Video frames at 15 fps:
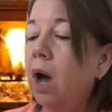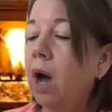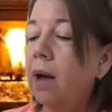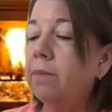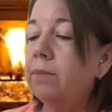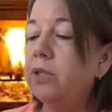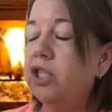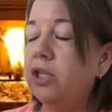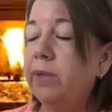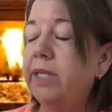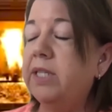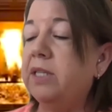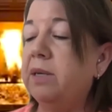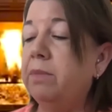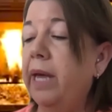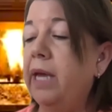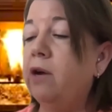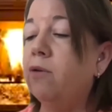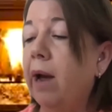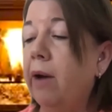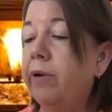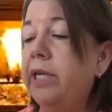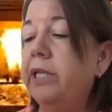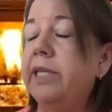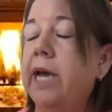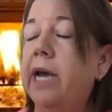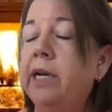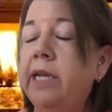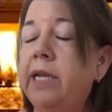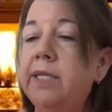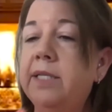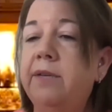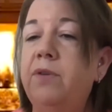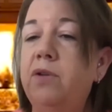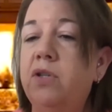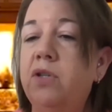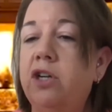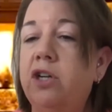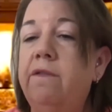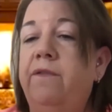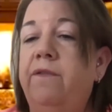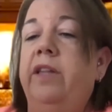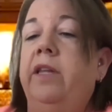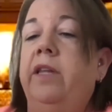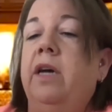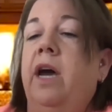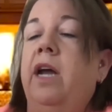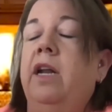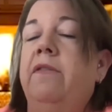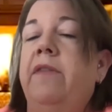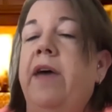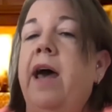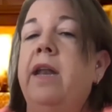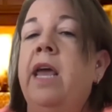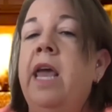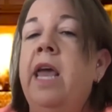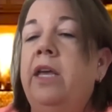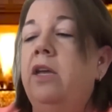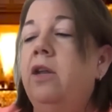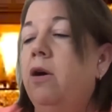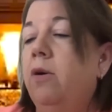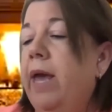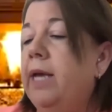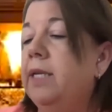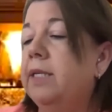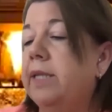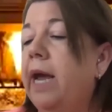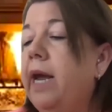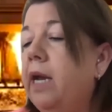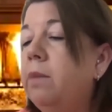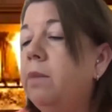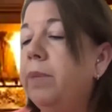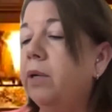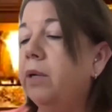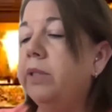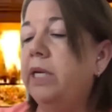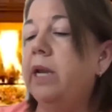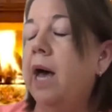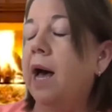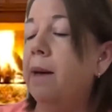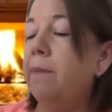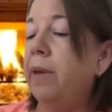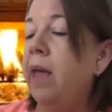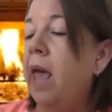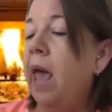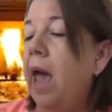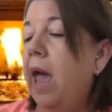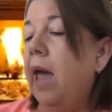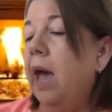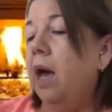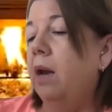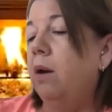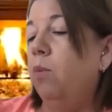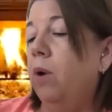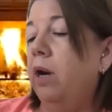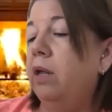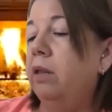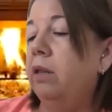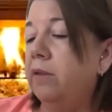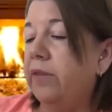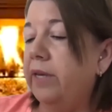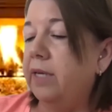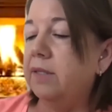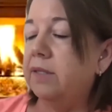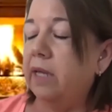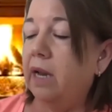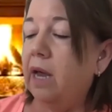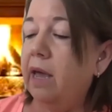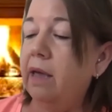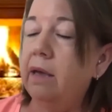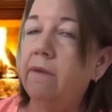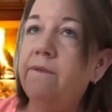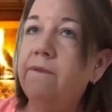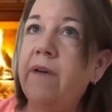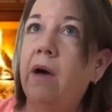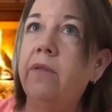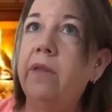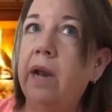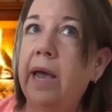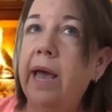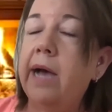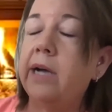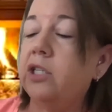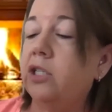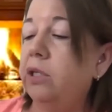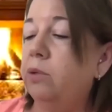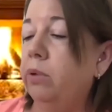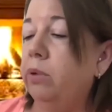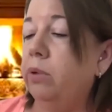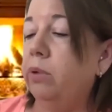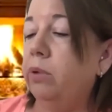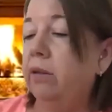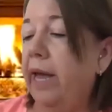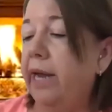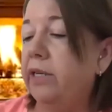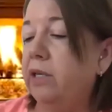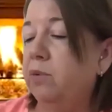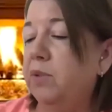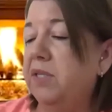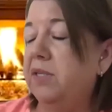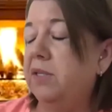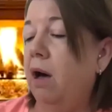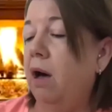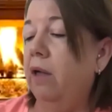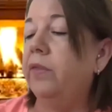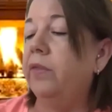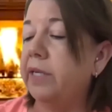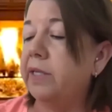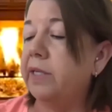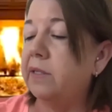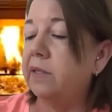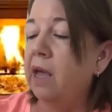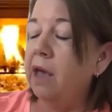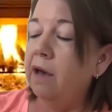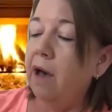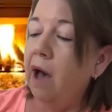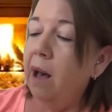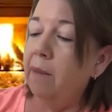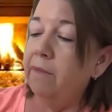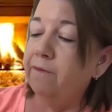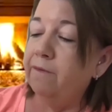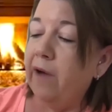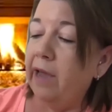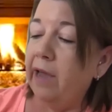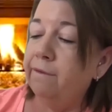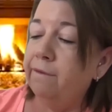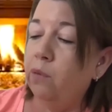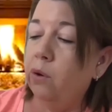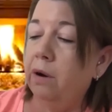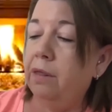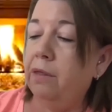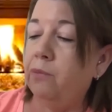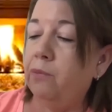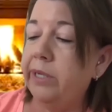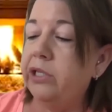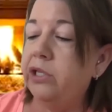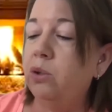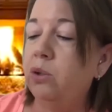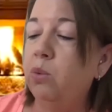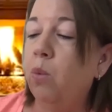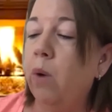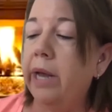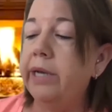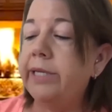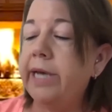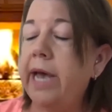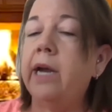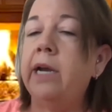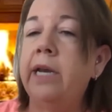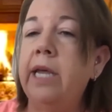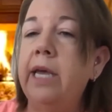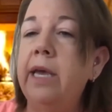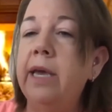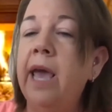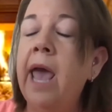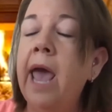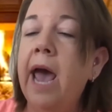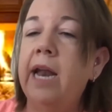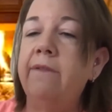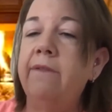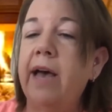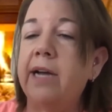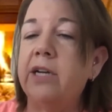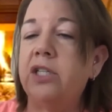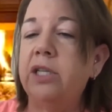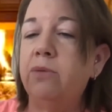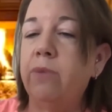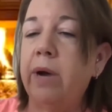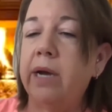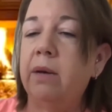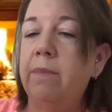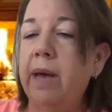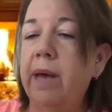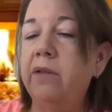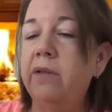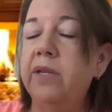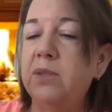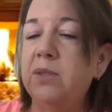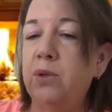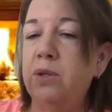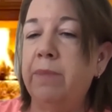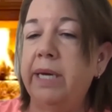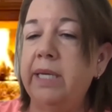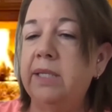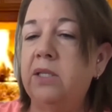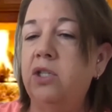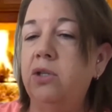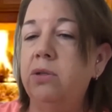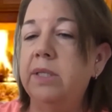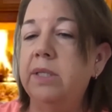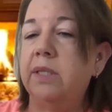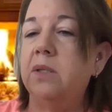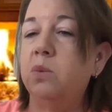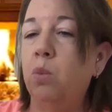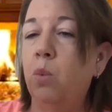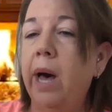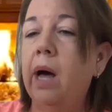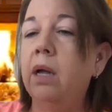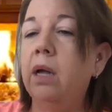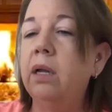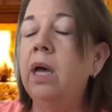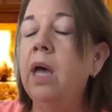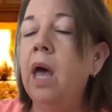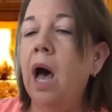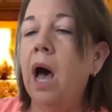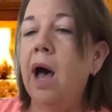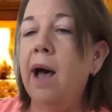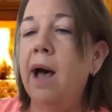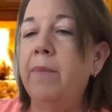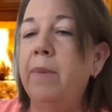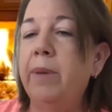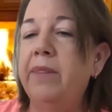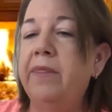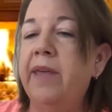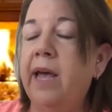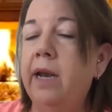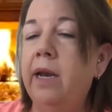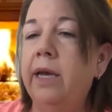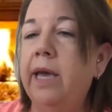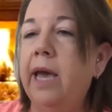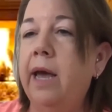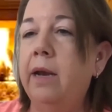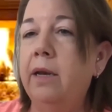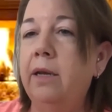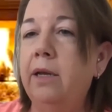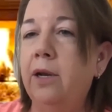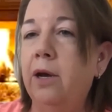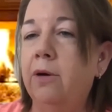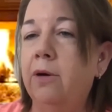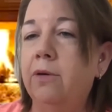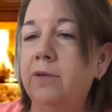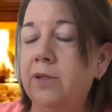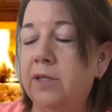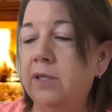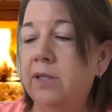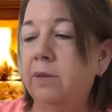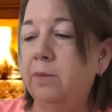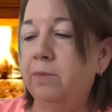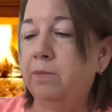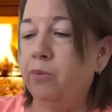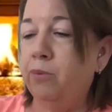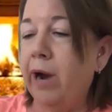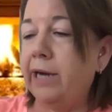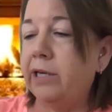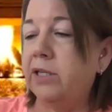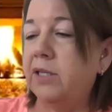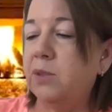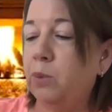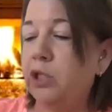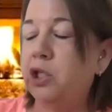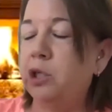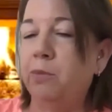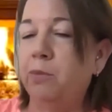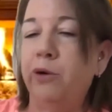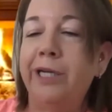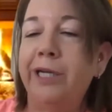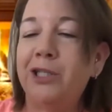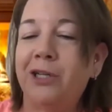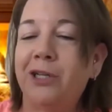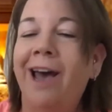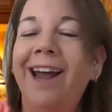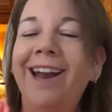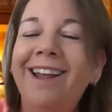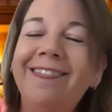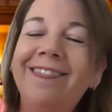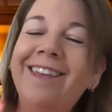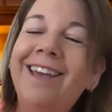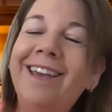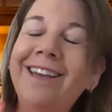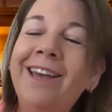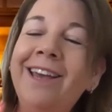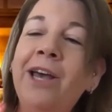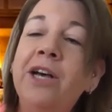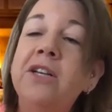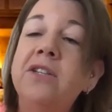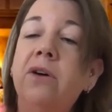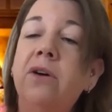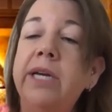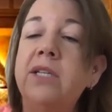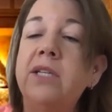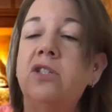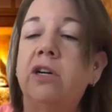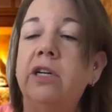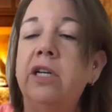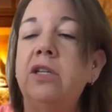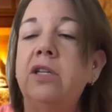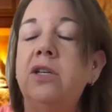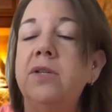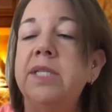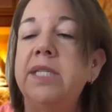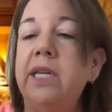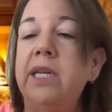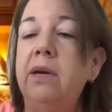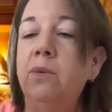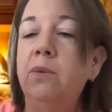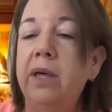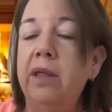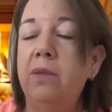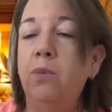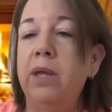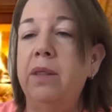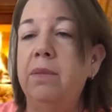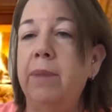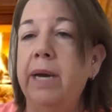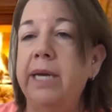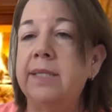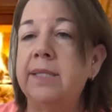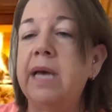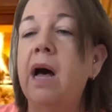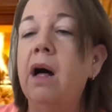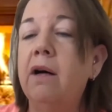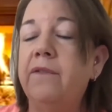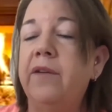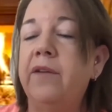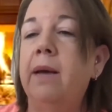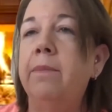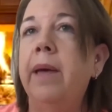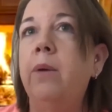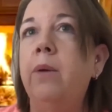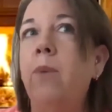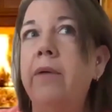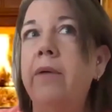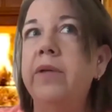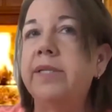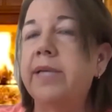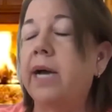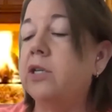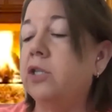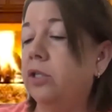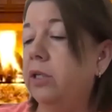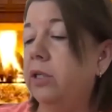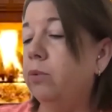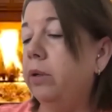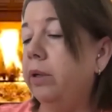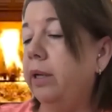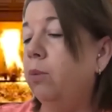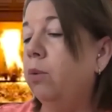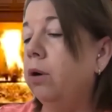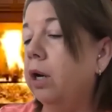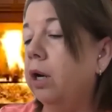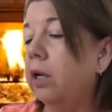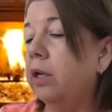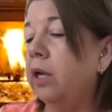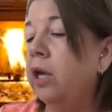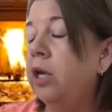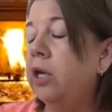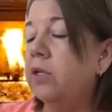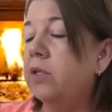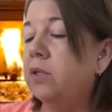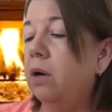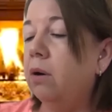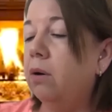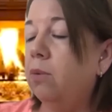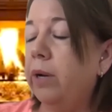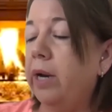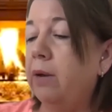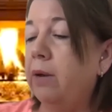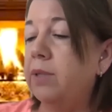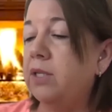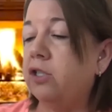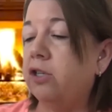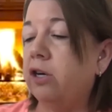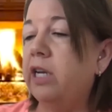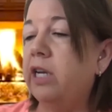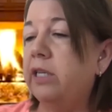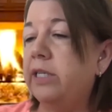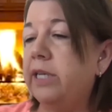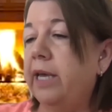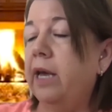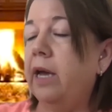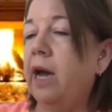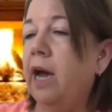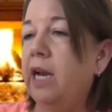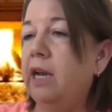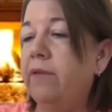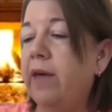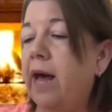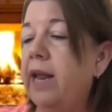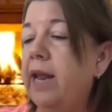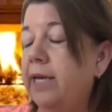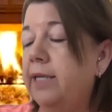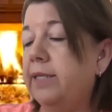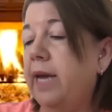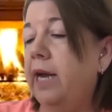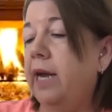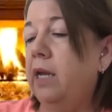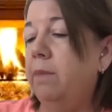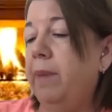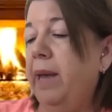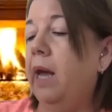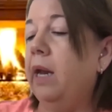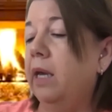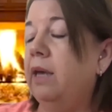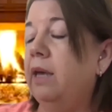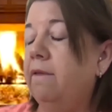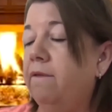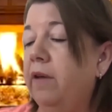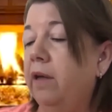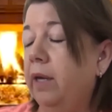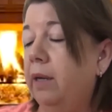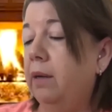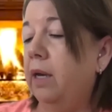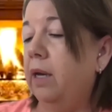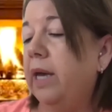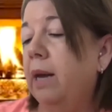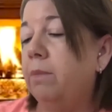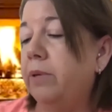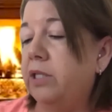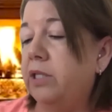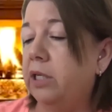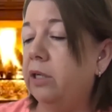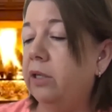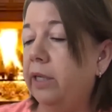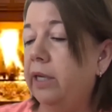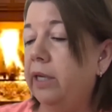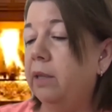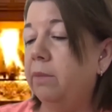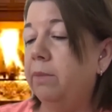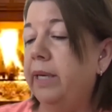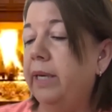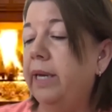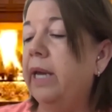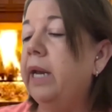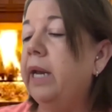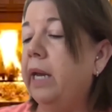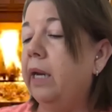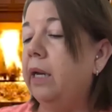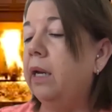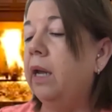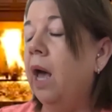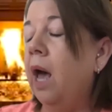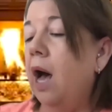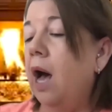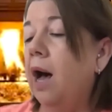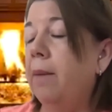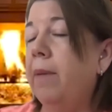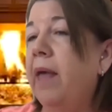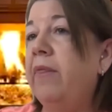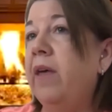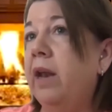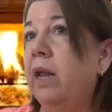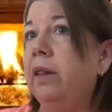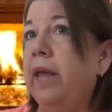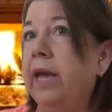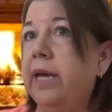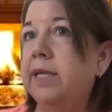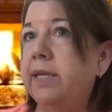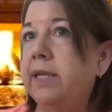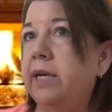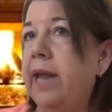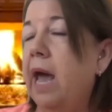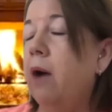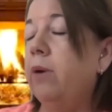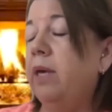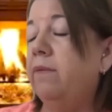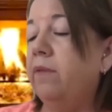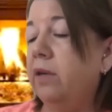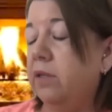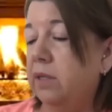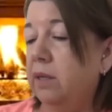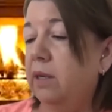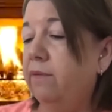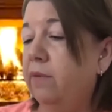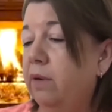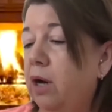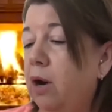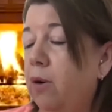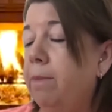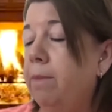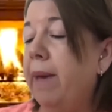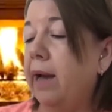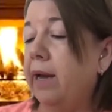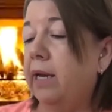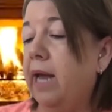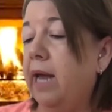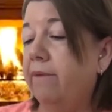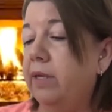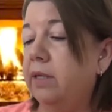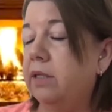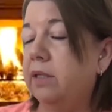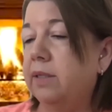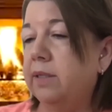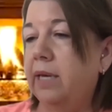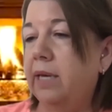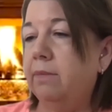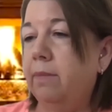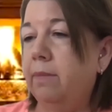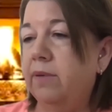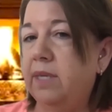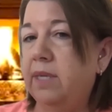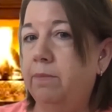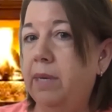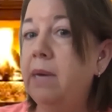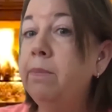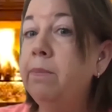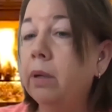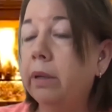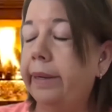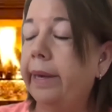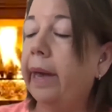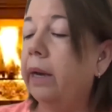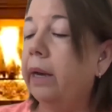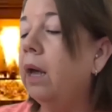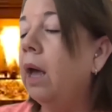Doing some like grounding techniques if you start feeling kind of that, you know, anxiety building up. And one of the things that I found that I actually really liked, it was called this 5-4-3-2-1 technique. And I've actually recommended this with my students as well. But then again, you know, practice what you preach kind of thing. So I started using it with myself, and I'm like, wow, this actually really worked. So when I was starting to get kind of that anxiety, panicky feeling again, particularly in the beginning, and then like I said, now even going back and having to like see people again,